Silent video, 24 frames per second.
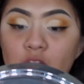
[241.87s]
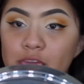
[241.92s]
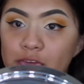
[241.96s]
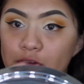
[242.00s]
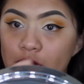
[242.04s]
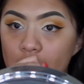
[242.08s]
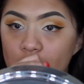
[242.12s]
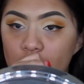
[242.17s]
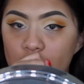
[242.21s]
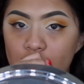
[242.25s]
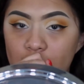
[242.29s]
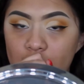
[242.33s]

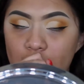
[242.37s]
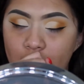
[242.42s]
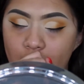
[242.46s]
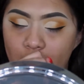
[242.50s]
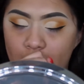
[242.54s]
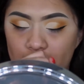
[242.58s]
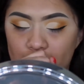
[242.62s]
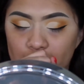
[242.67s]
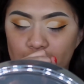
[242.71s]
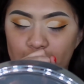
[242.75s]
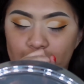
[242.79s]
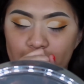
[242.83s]
You're
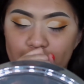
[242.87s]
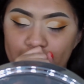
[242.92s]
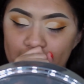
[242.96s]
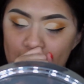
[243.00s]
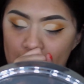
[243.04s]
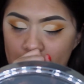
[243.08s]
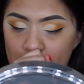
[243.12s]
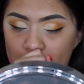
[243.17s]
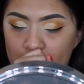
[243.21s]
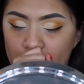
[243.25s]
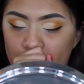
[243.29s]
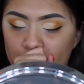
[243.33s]
on the
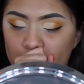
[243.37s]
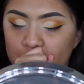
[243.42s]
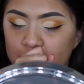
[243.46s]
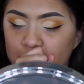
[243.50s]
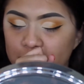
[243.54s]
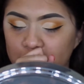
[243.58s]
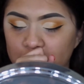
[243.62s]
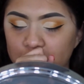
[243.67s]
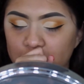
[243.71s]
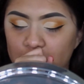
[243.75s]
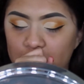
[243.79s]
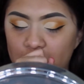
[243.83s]
phone
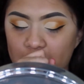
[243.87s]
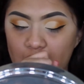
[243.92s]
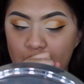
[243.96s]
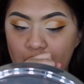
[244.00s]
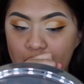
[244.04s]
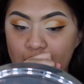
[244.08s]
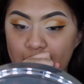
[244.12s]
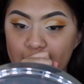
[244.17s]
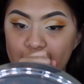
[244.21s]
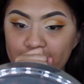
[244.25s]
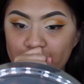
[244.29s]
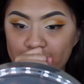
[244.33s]
with your
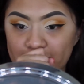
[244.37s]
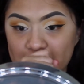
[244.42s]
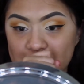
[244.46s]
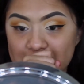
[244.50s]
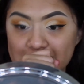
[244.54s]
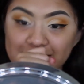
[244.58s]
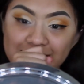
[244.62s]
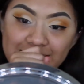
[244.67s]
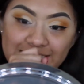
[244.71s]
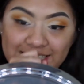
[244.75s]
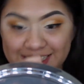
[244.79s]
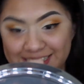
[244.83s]

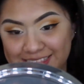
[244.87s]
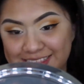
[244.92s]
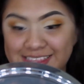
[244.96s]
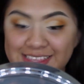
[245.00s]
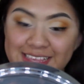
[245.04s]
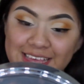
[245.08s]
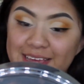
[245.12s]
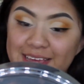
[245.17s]
girlfriend, she's